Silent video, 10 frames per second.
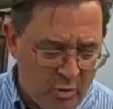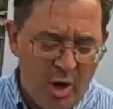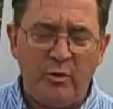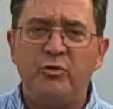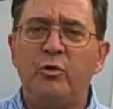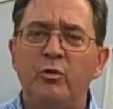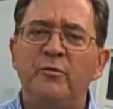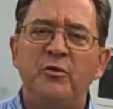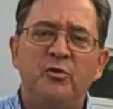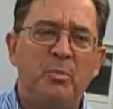We always do a
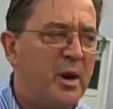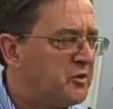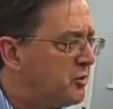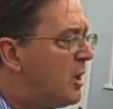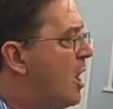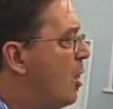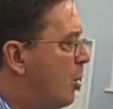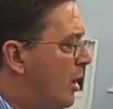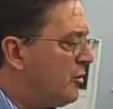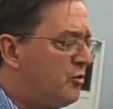roof inspection,
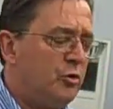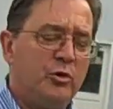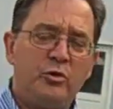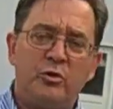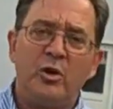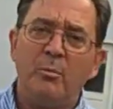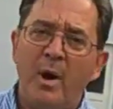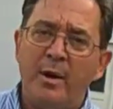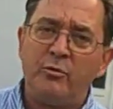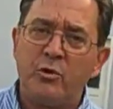we always do a
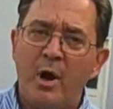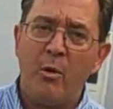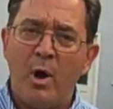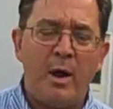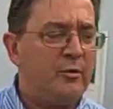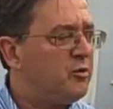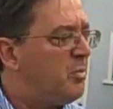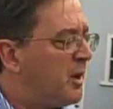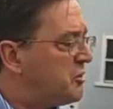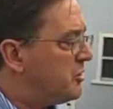termite dry rot
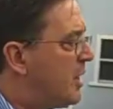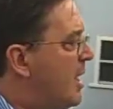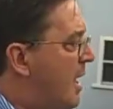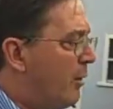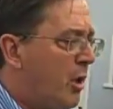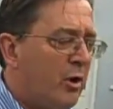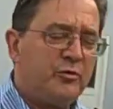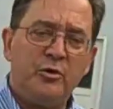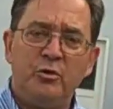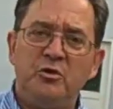inspection, and we
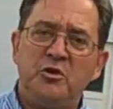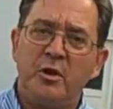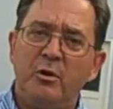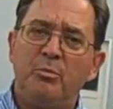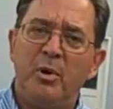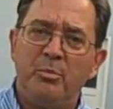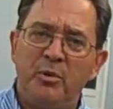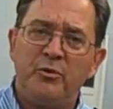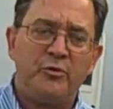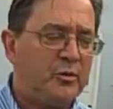also do a general
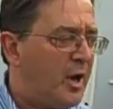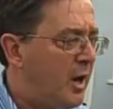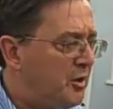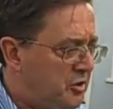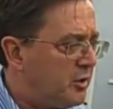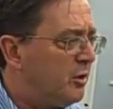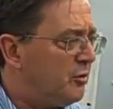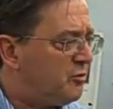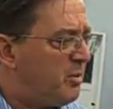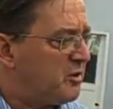purpose, general
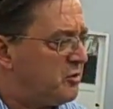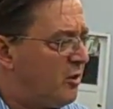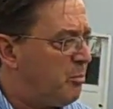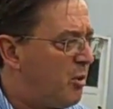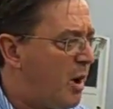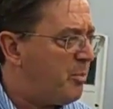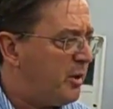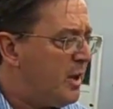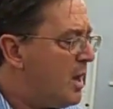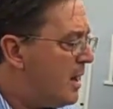inspection of the
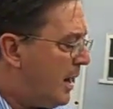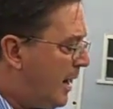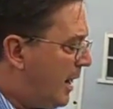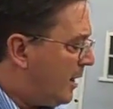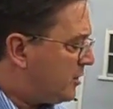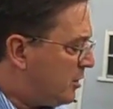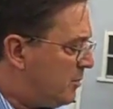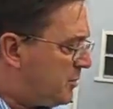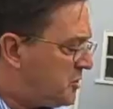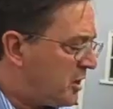property to
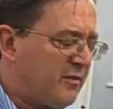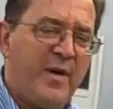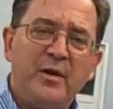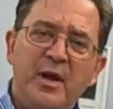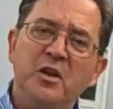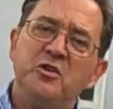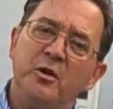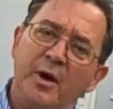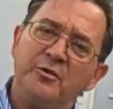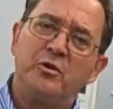check the foundation,
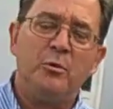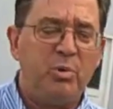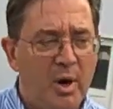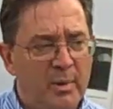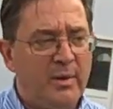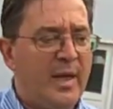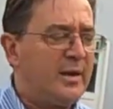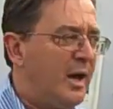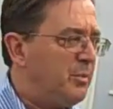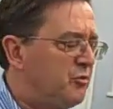electrical, plumbing, that
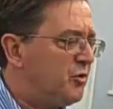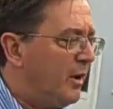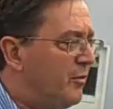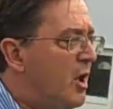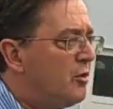type of stuff.